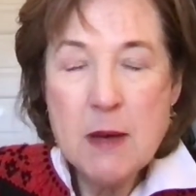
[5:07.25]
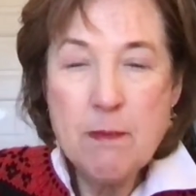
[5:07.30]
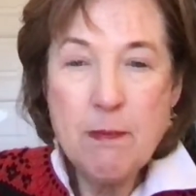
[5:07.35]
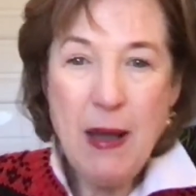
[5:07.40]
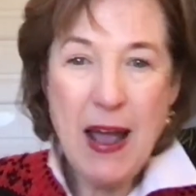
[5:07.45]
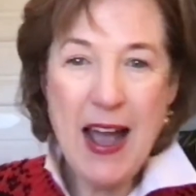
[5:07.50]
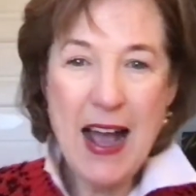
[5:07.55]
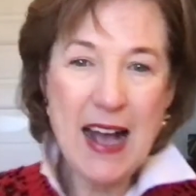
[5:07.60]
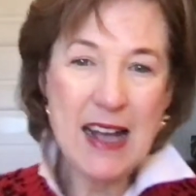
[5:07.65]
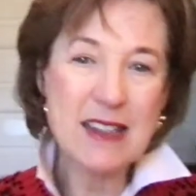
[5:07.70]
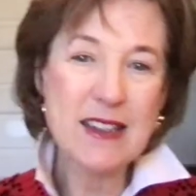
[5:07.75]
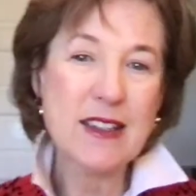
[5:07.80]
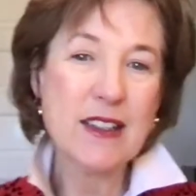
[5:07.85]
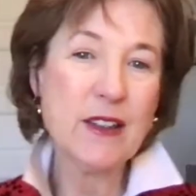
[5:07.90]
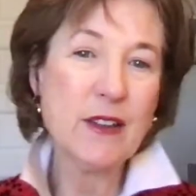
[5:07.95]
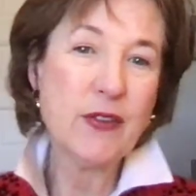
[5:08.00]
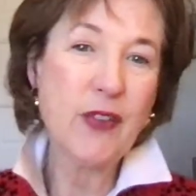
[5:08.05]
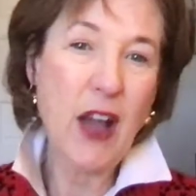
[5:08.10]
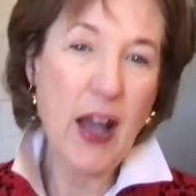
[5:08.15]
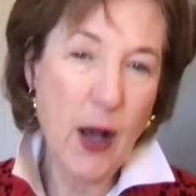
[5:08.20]

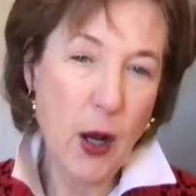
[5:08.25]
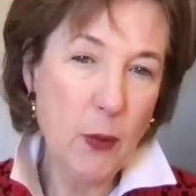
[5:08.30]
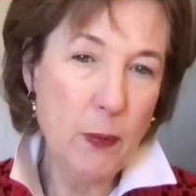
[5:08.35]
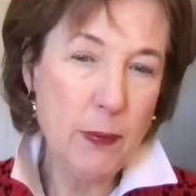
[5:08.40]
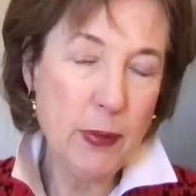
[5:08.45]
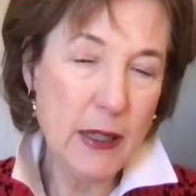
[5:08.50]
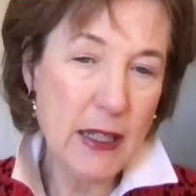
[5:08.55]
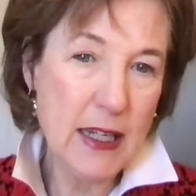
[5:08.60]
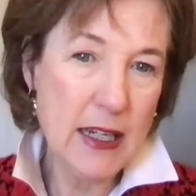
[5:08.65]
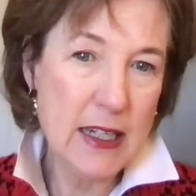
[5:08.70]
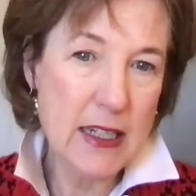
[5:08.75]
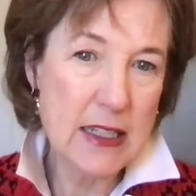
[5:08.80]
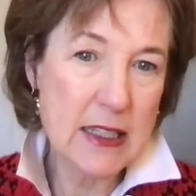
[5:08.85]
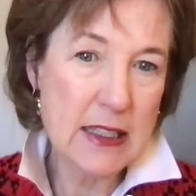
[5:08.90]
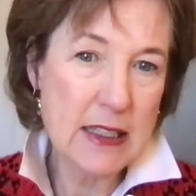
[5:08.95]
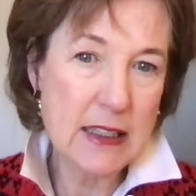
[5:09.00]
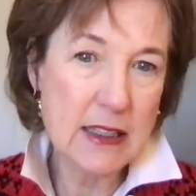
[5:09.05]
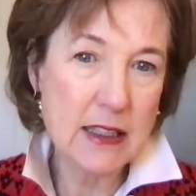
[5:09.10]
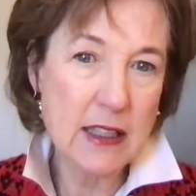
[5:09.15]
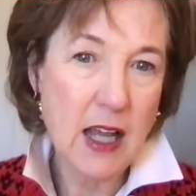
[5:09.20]
passive,
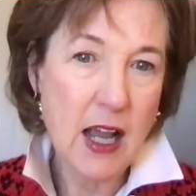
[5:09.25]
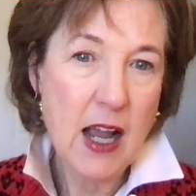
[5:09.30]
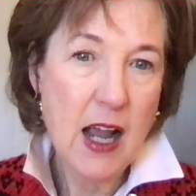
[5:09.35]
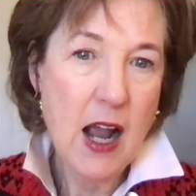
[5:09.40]
helpless,